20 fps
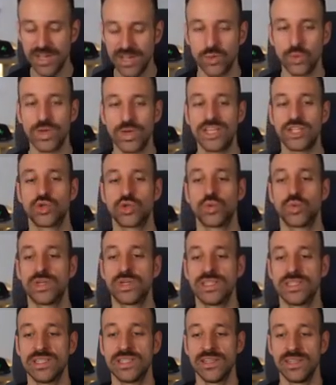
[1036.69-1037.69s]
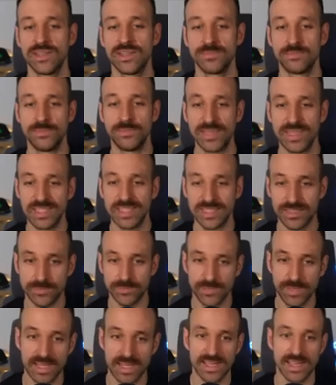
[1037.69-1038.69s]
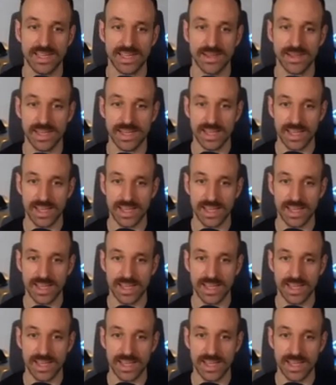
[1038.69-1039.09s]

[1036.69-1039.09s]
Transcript: which will build my